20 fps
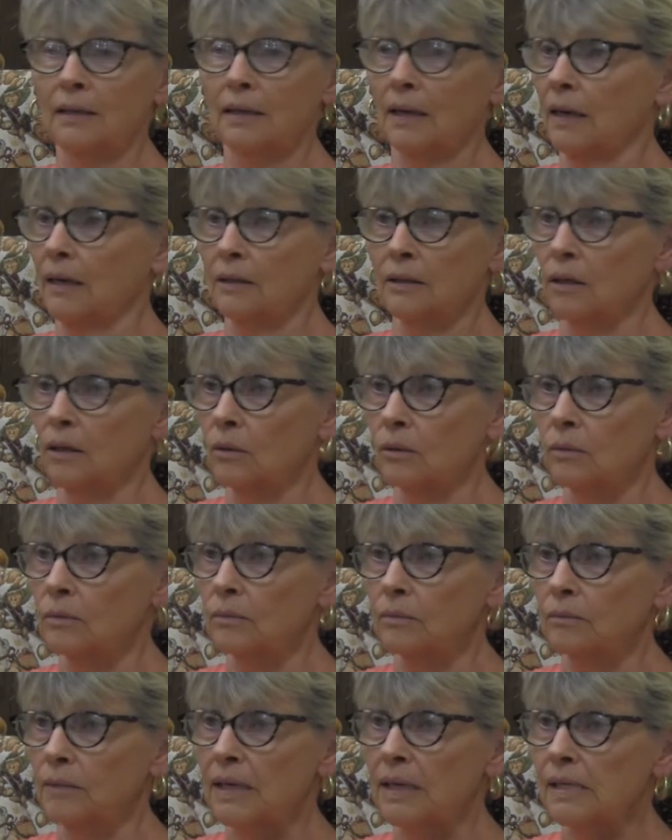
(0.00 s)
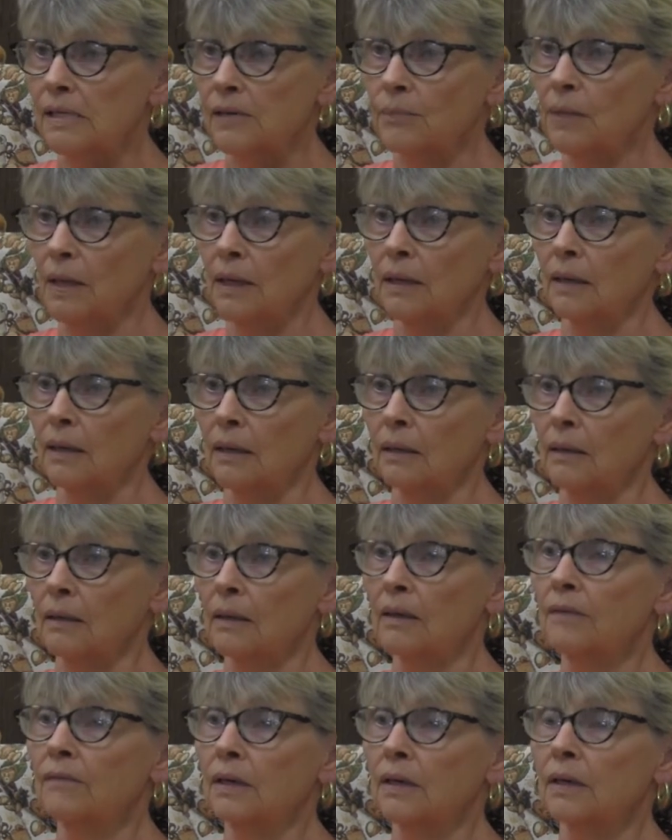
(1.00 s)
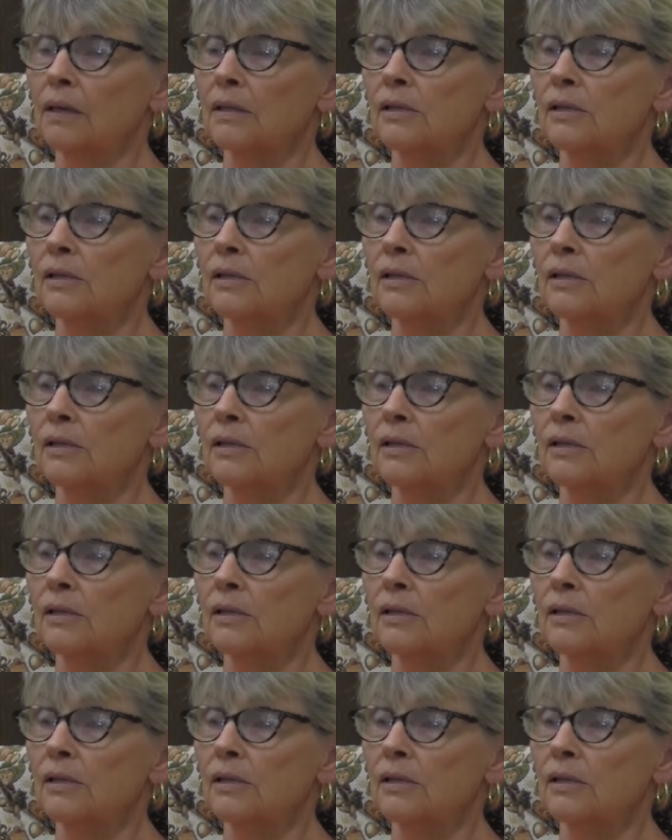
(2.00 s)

They had no means of making a living,